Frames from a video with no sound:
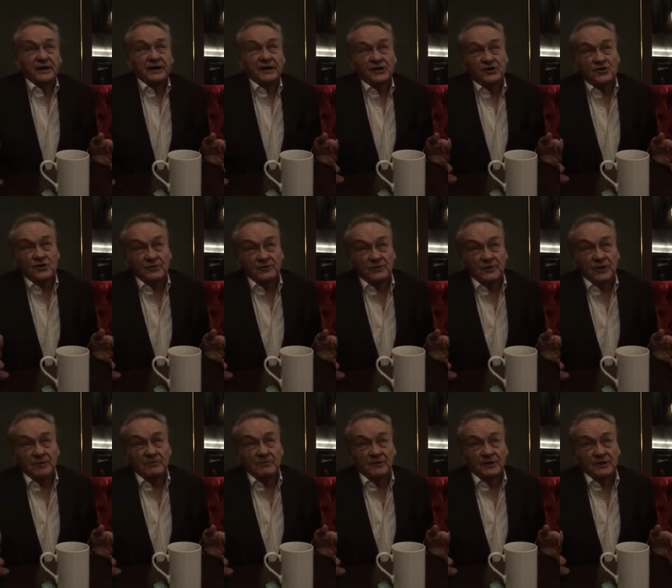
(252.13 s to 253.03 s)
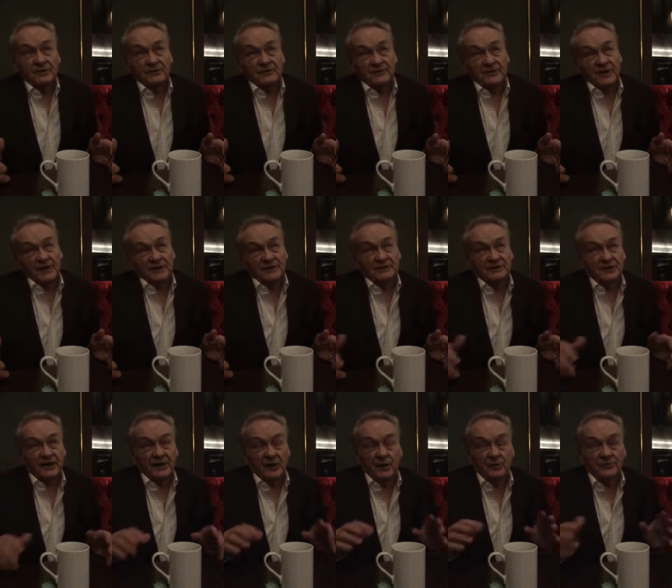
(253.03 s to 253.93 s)
each of them, if takes
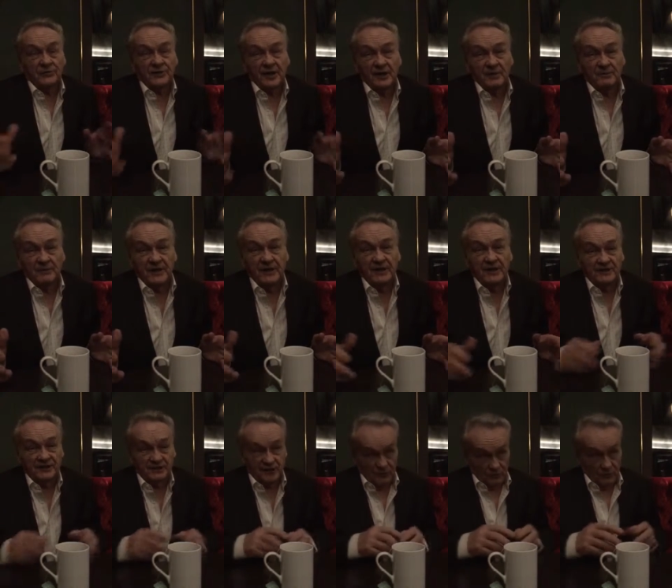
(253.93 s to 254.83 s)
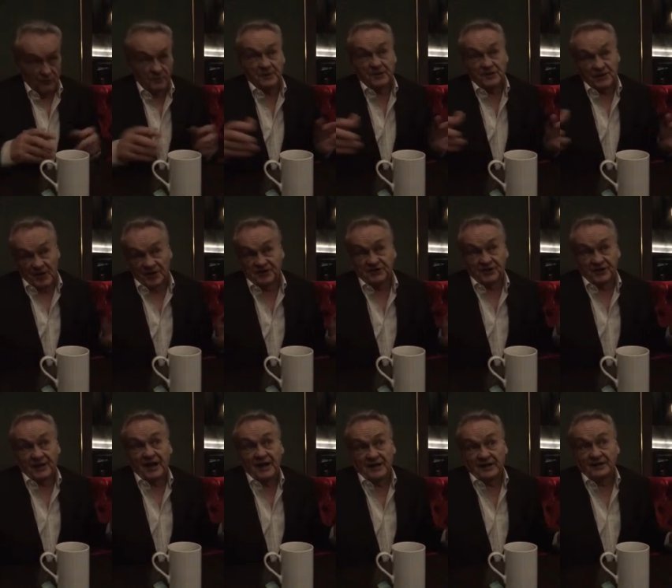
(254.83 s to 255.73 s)
around 10 minutes, it will be just
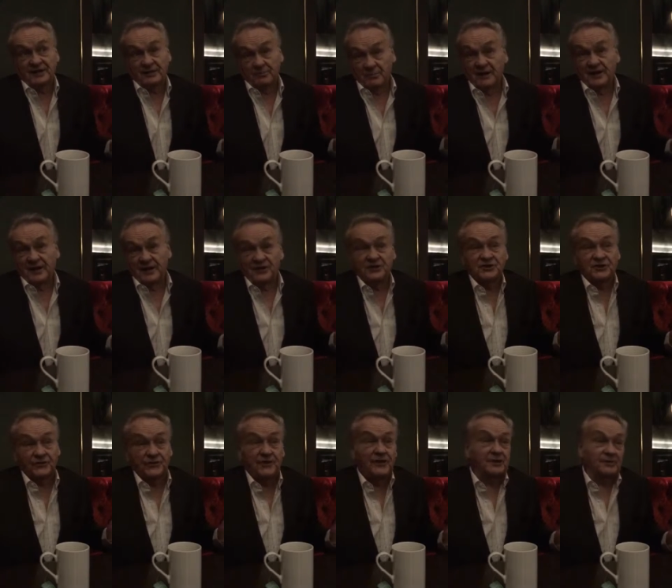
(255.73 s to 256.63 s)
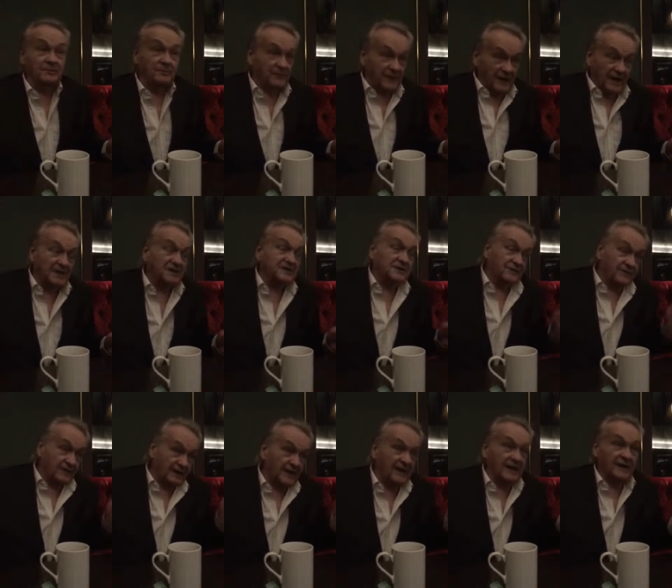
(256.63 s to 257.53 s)
90 minutes film plus
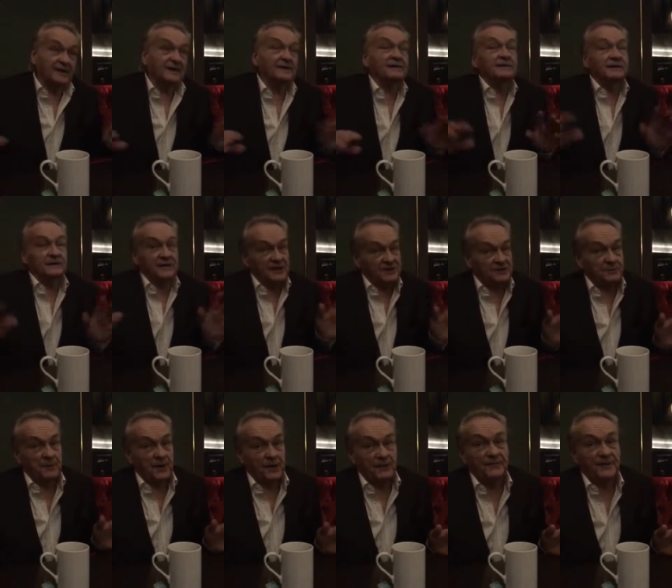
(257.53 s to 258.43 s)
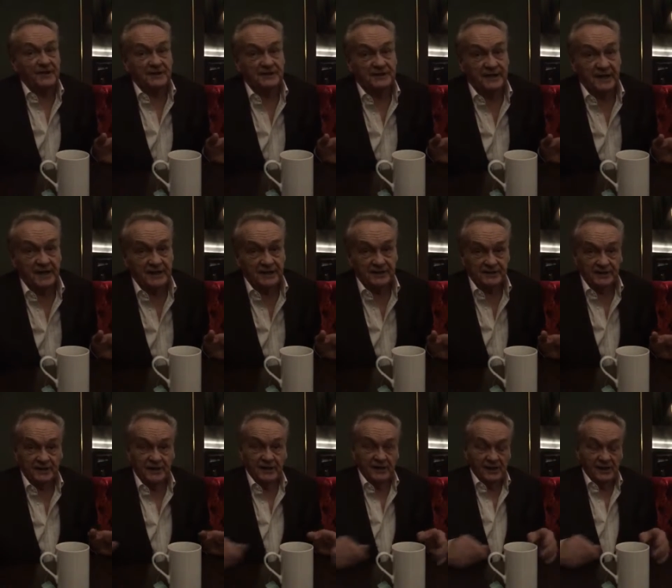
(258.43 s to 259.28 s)
finale. That's perfect size.